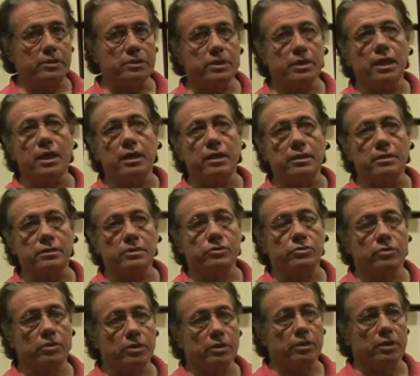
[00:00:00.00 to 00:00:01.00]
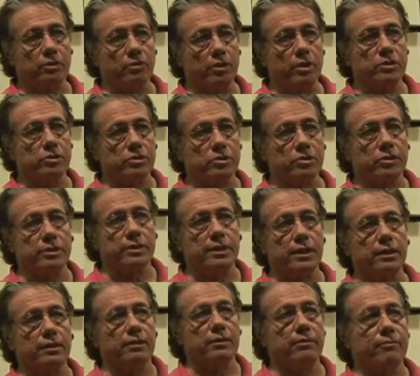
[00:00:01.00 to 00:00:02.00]
Scott is truly a great
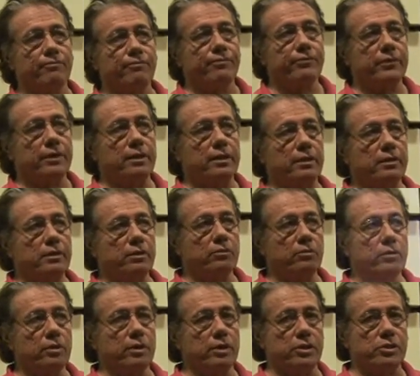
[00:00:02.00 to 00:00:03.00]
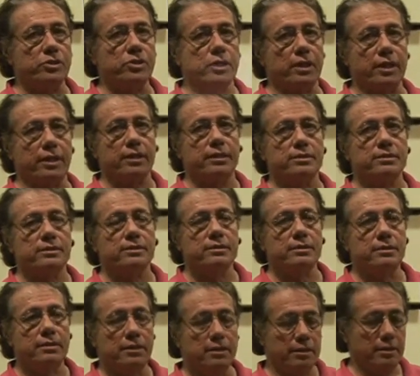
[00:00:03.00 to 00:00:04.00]
storyteller and one of the giants,
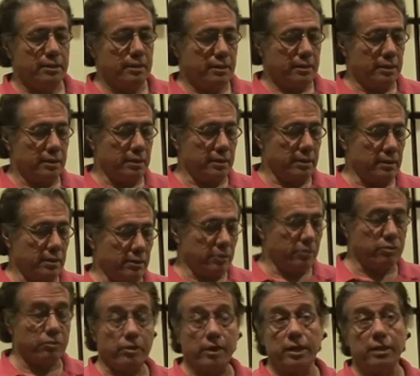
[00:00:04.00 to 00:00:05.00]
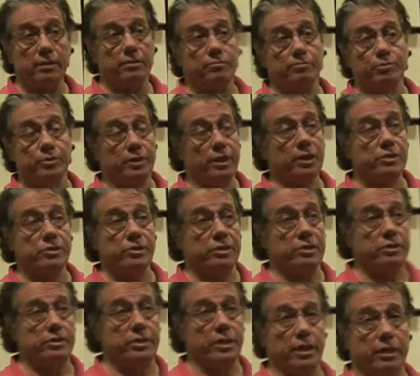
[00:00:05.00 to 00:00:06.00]
and a great production
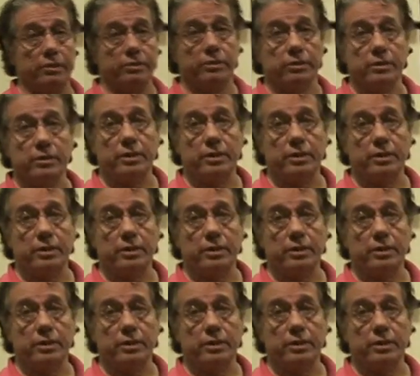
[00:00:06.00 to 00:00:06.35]
designer.